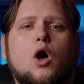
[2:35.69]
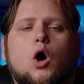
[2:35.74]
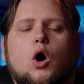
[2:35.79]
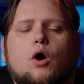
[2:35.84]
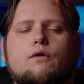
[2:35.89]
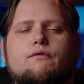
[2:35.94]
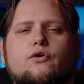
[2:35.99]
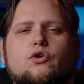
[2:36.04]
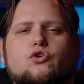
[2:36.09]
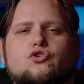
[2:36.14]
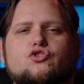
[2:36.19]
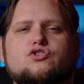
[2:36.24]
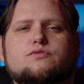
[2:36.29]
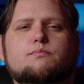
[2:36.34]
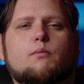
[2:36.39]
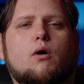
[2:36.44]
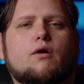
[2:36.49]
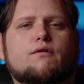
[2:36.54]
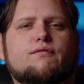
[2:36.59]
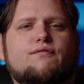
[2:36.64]
over your
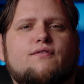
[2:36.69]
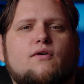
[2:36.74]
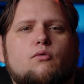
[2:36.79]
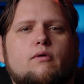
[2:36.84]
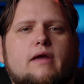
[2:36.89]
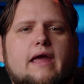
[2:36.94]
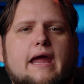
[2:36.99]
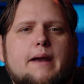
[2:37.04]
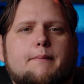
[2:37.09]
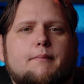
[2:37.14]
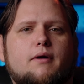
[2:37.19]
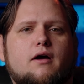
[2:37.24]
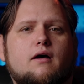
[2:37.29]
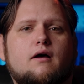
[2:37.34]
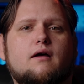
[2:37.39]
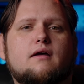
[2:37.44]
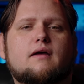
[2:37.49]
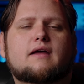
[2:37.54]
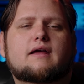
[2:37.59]
smartphone camera,